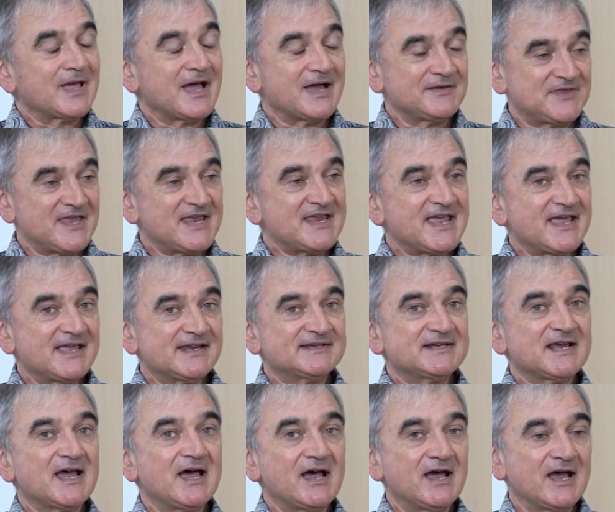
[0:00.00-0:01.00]
I think it,
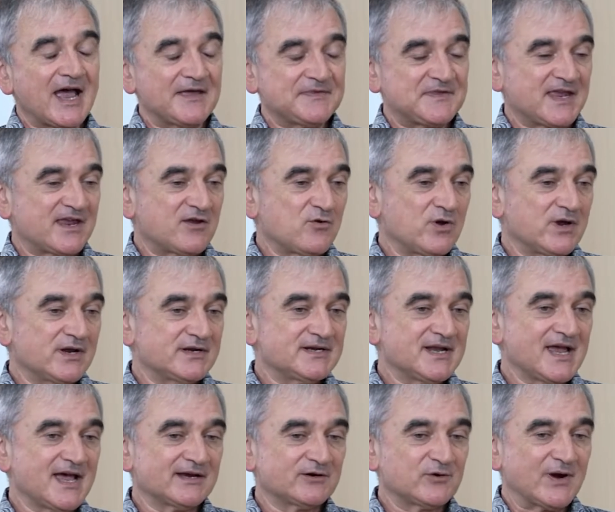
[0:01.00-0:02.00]
uh, I think it would
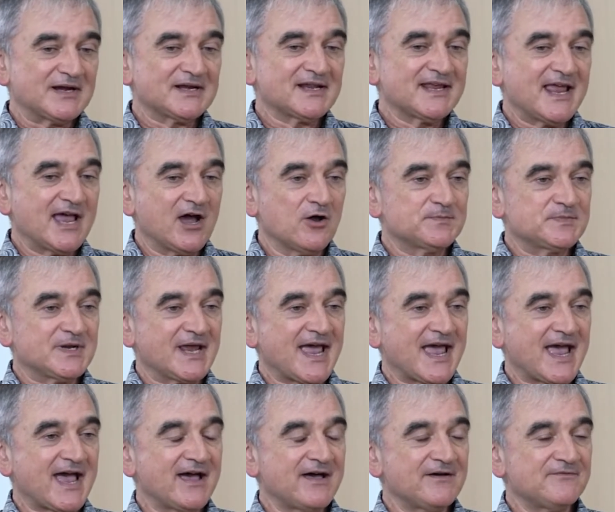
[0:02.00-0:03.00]
uh, greatly help to
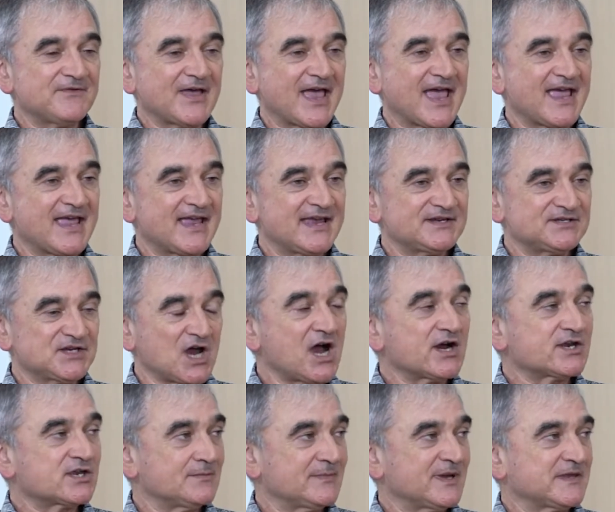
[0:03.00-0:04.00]
have a
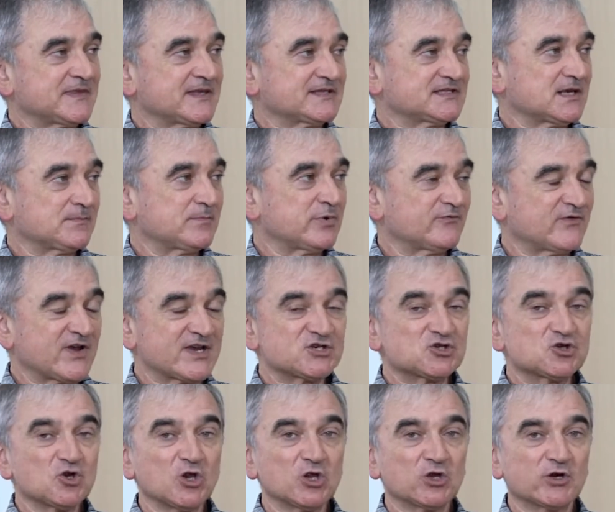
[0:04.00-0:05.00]
document that's a
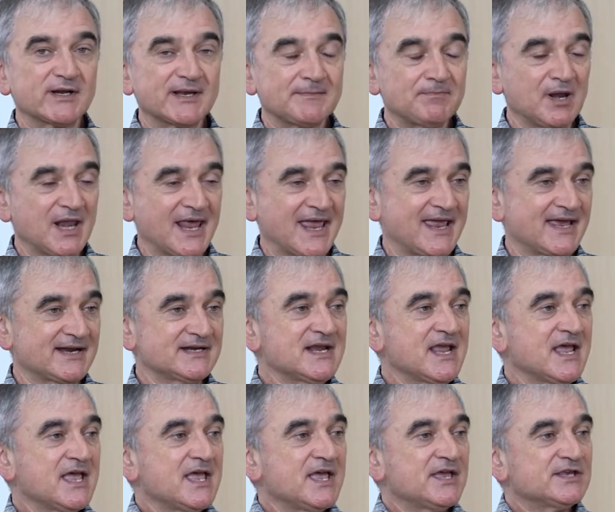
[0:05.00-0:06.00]
professional learning plan
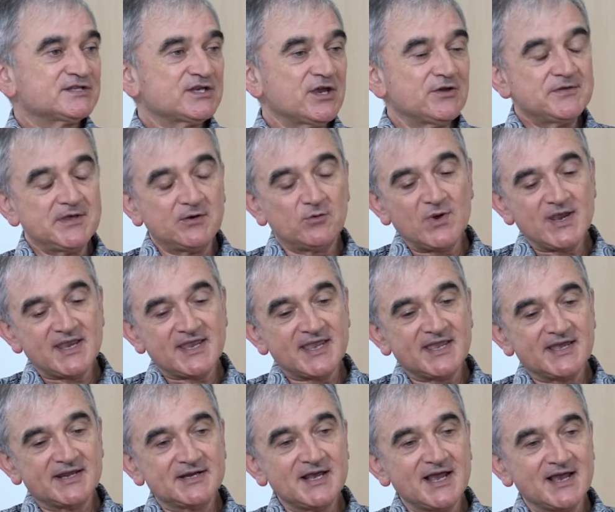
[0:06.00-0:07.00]
so that we
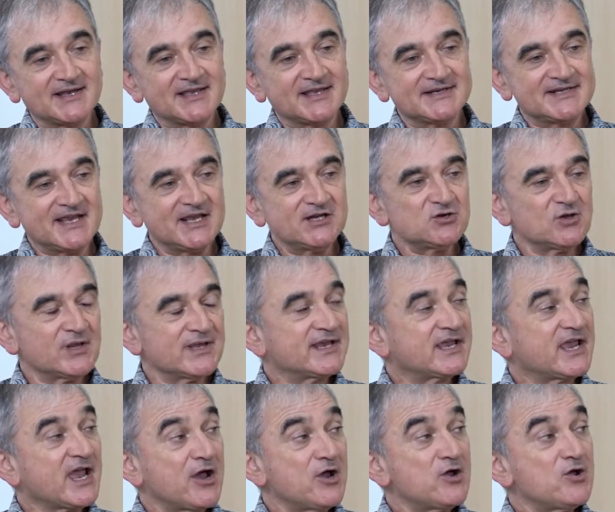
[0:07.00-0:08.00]
can uh, continually
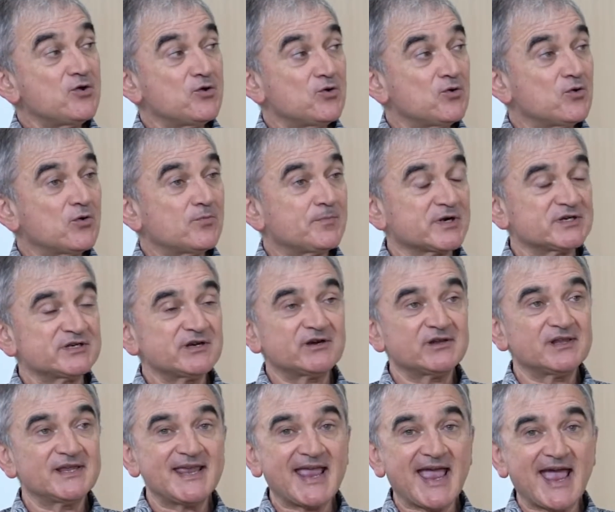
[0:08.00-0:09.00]
go,
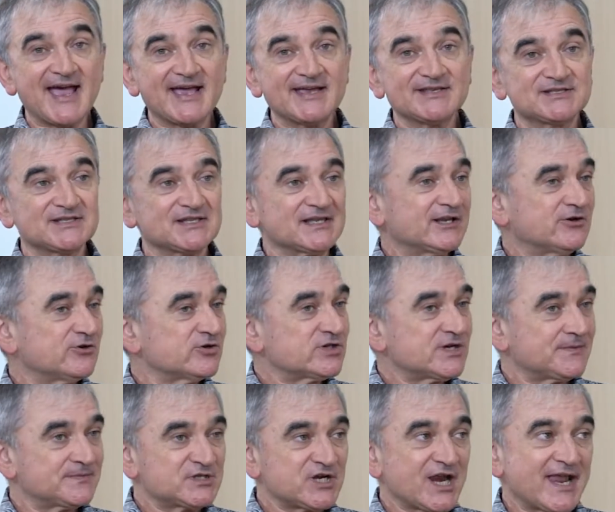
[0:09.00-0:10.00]
particularly as
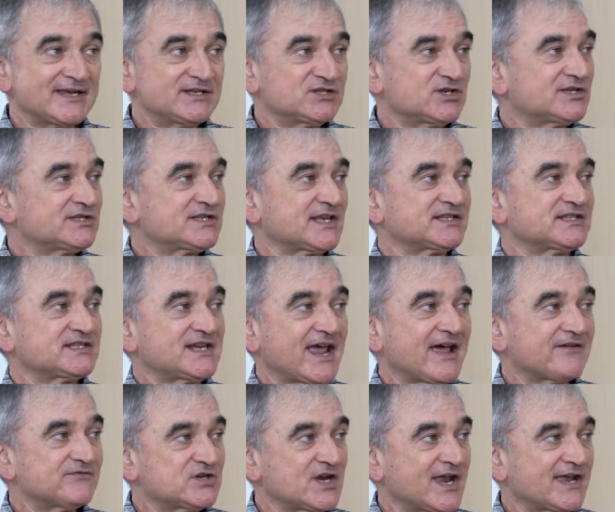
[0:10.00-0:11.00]
leadership changes, as
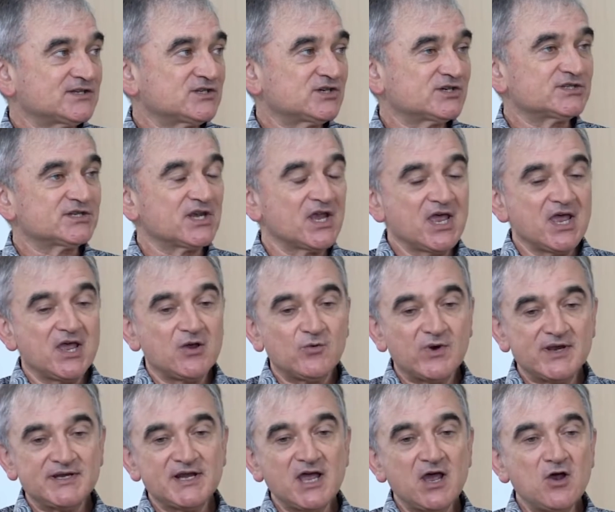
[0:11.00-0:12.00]
staff changes,
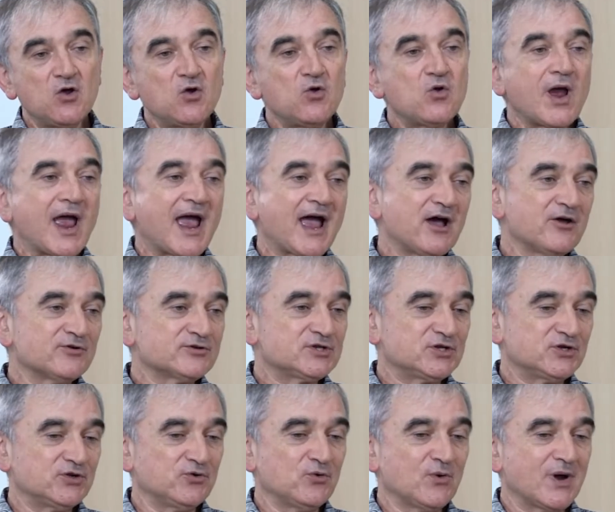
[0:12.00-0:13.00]
we know how
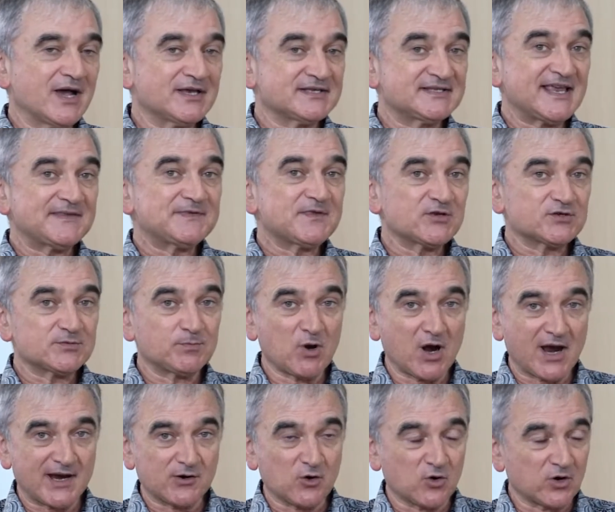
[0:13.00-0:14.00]
to uh, set those
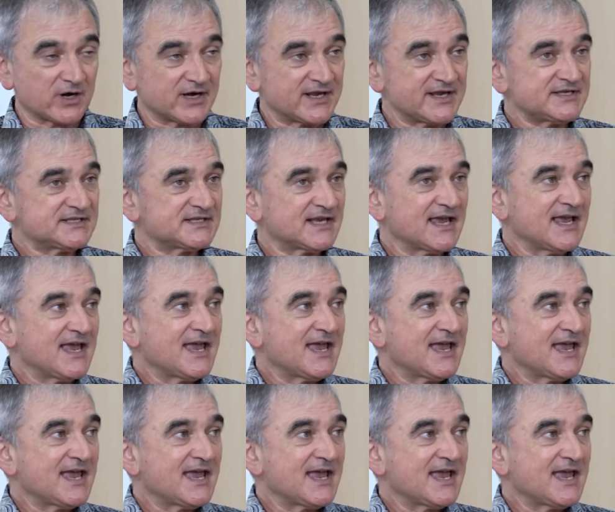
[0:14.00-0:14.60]
priorities,